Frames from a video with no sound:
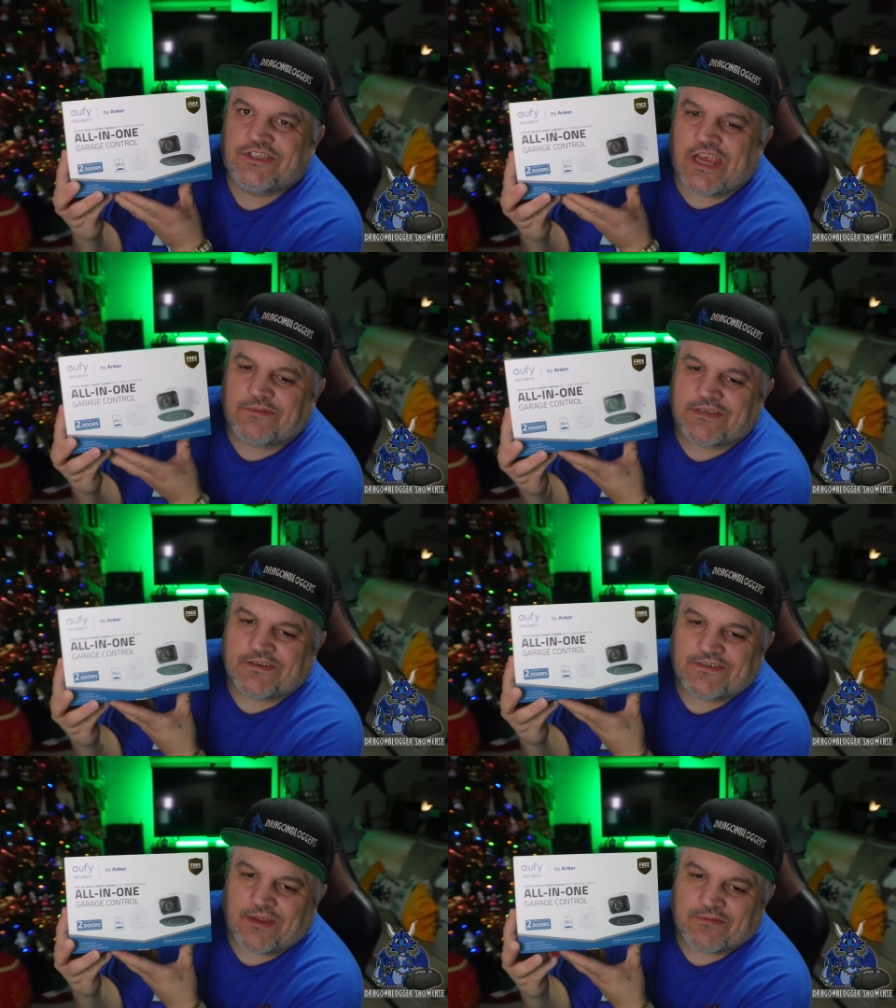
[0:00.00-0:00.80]
James here,
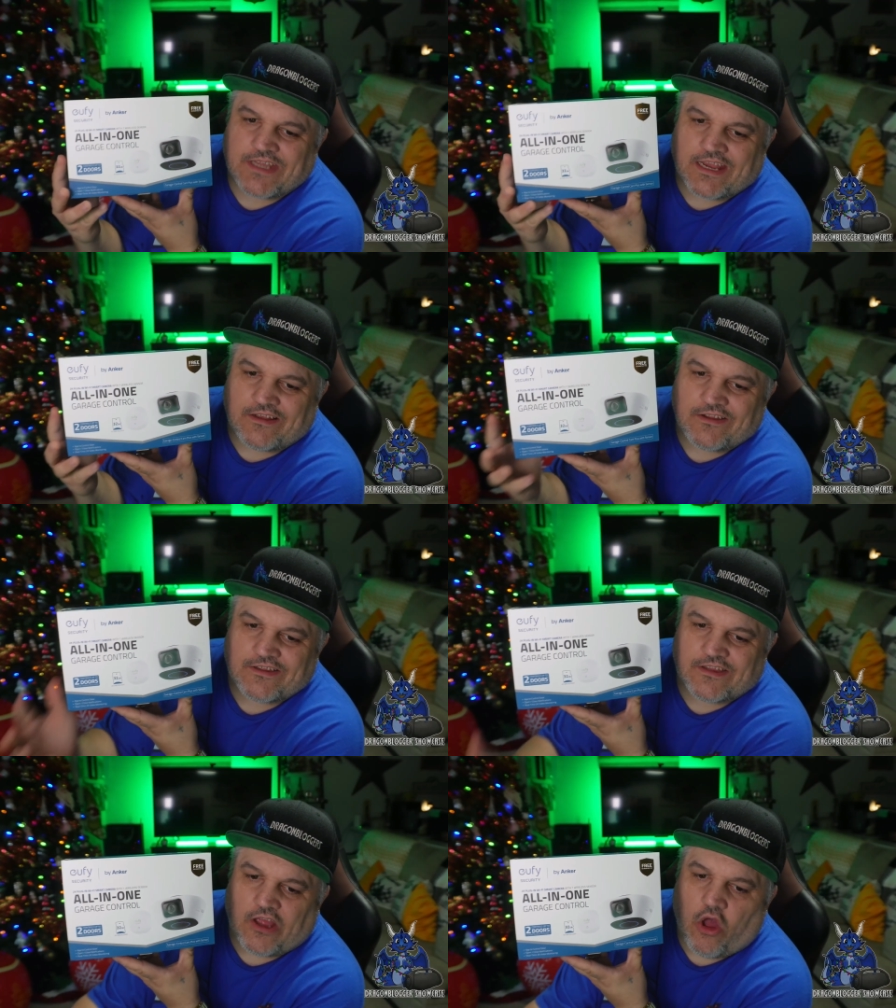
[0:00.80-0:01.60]
and today we're taking a look
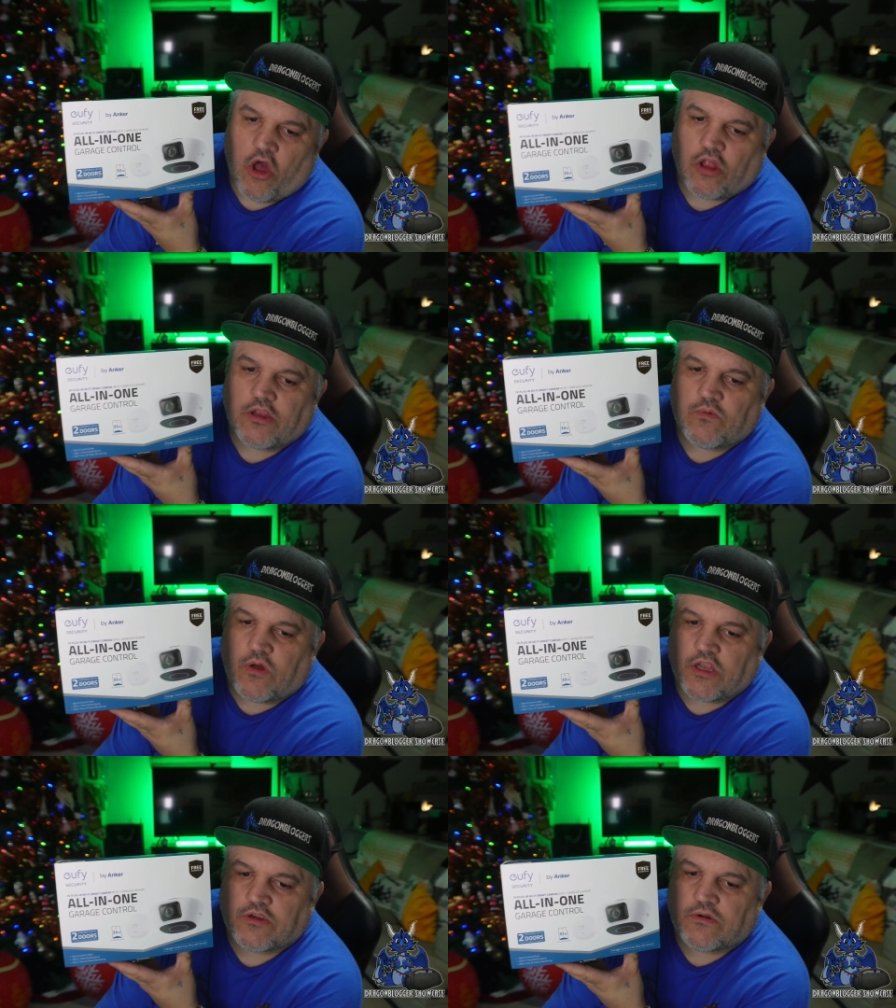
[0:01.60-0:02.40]
at the
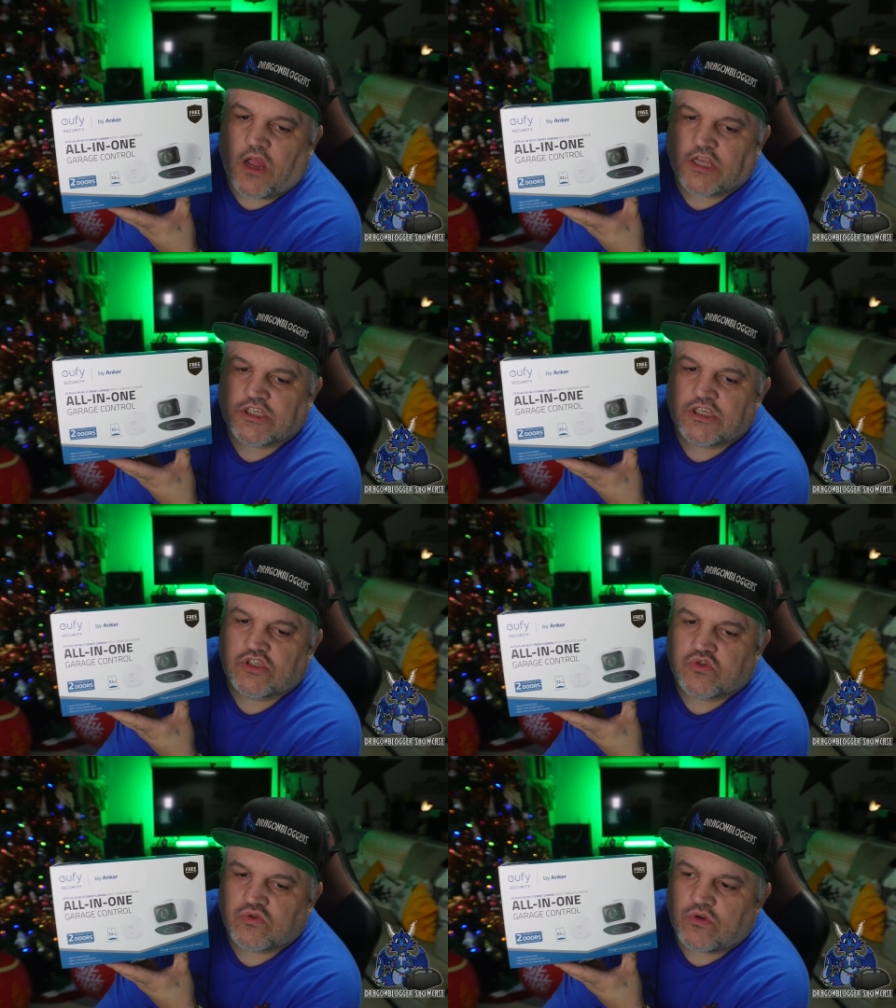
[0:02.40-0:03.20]
all-in-one garage
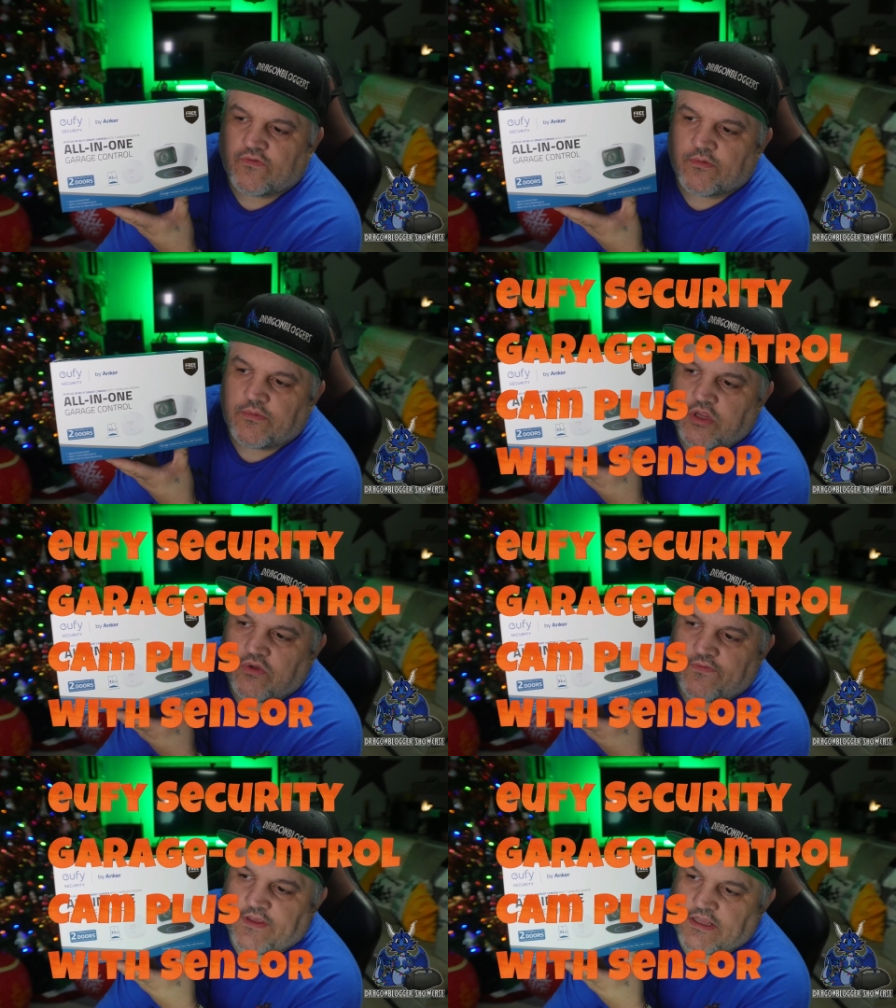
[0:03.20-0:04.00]
control from
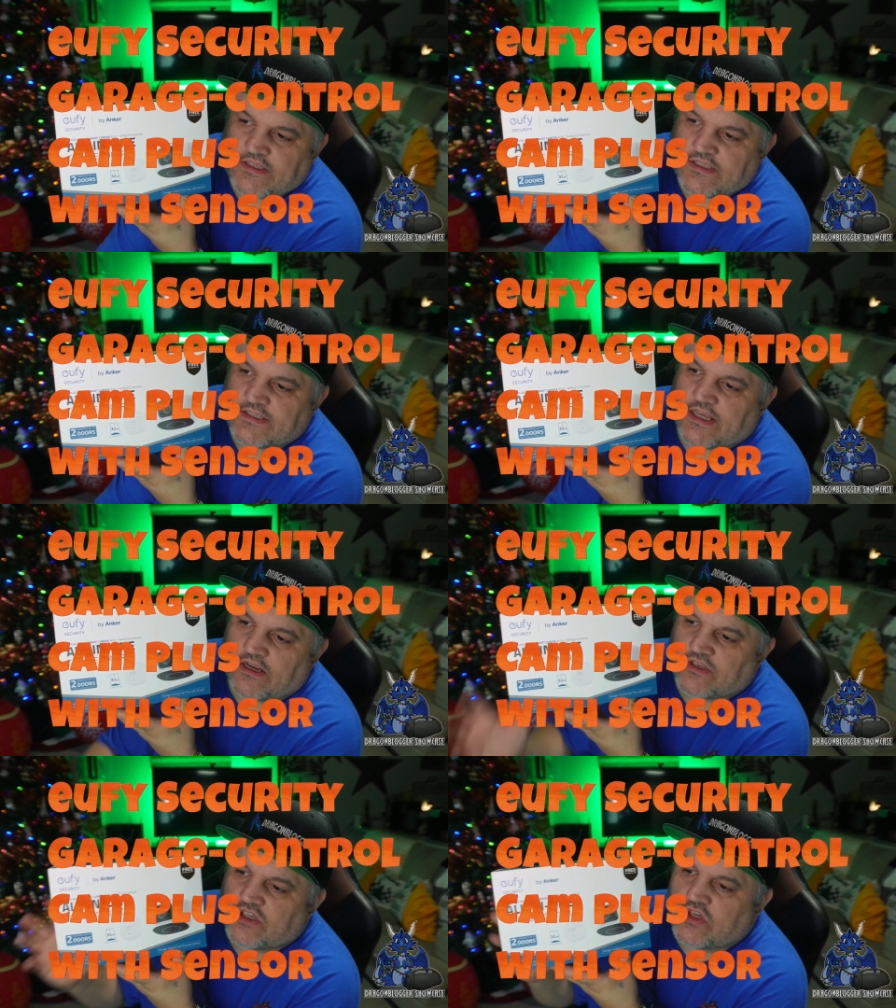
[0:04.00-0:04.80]
Eufy. This is
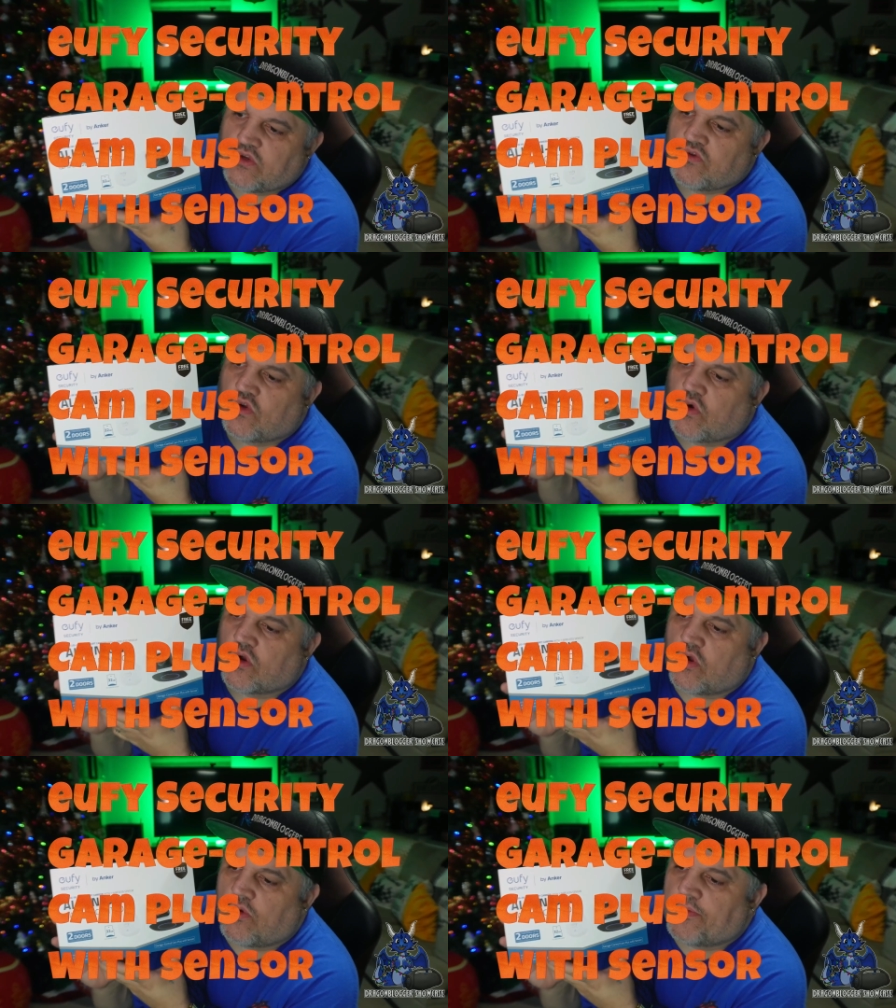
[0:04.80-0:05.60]
their
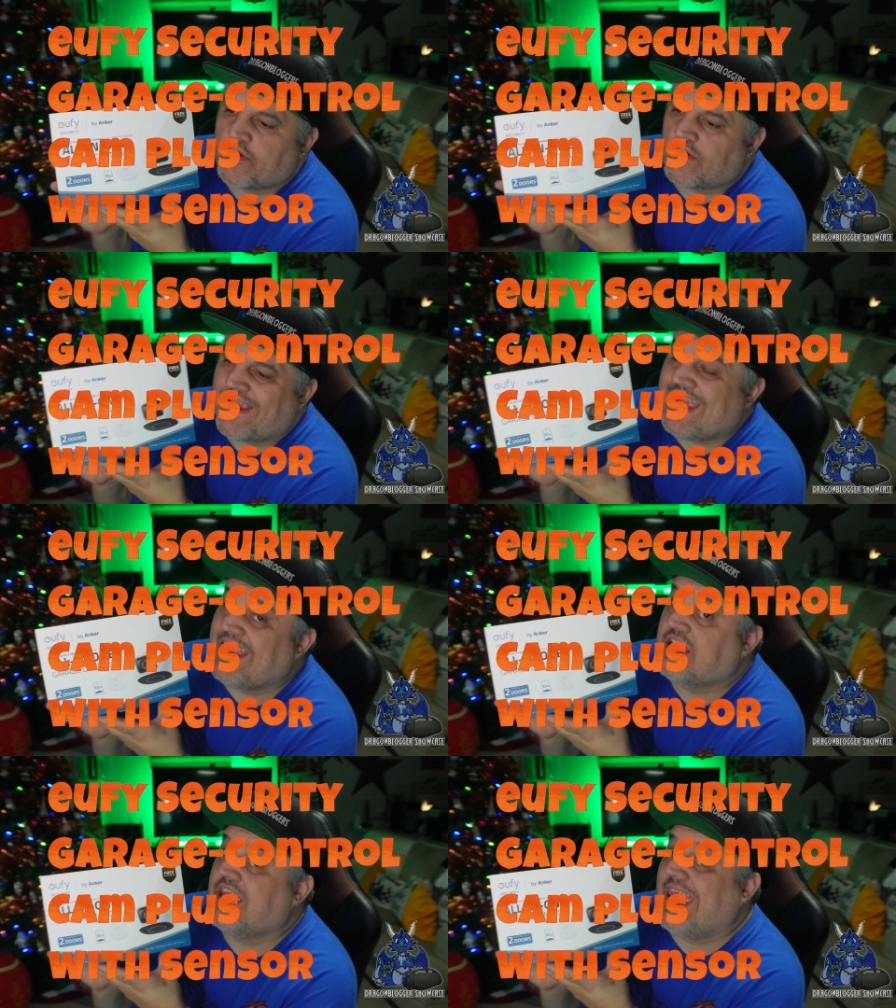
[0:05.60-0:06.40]
two-door opener
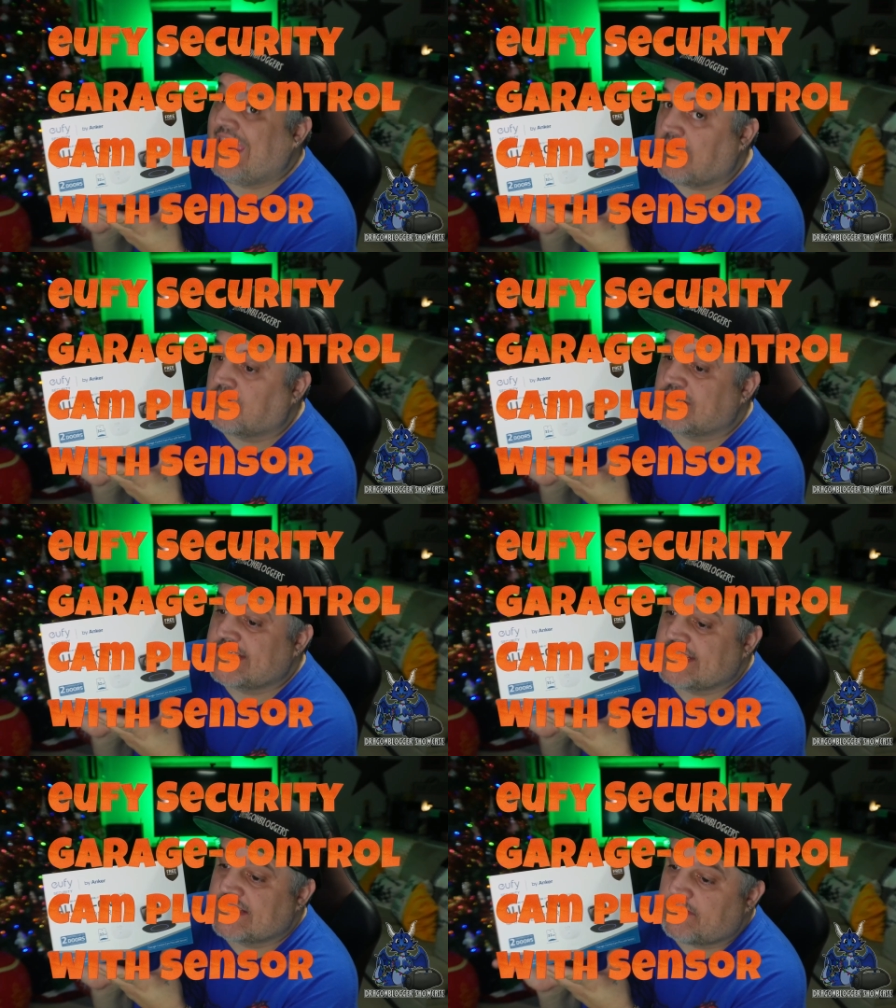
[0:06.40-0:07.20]
and camera
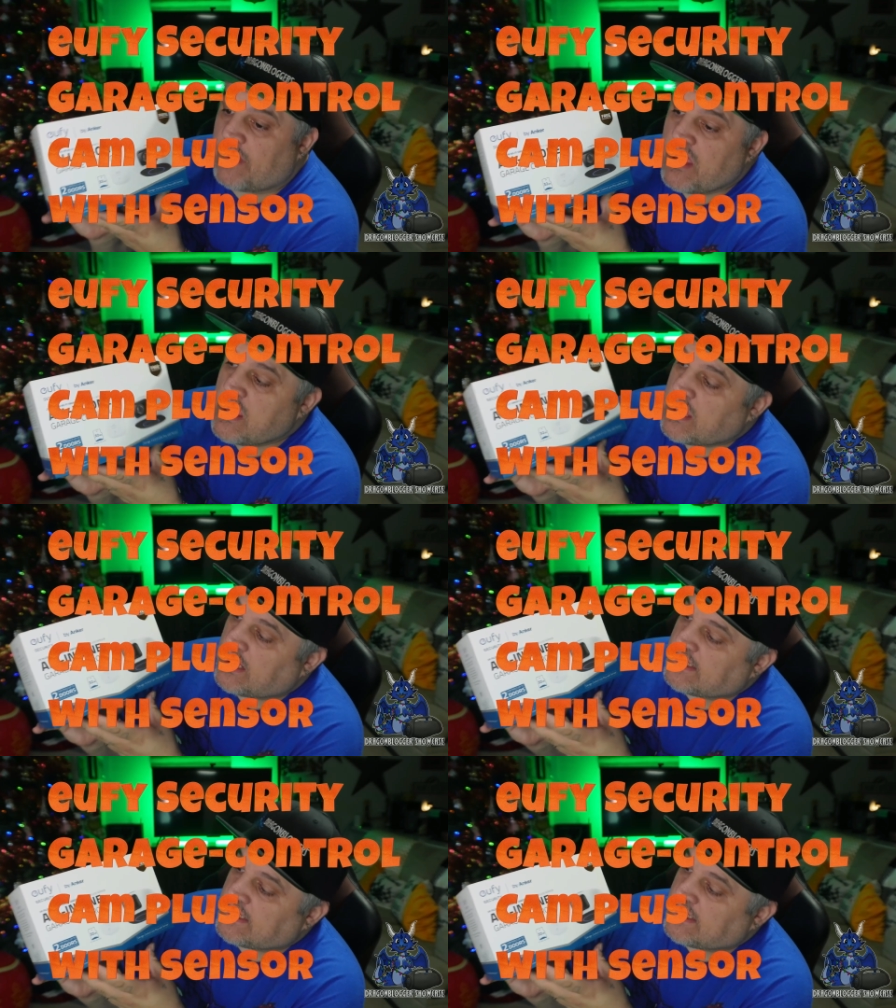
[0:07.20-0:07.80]
system. It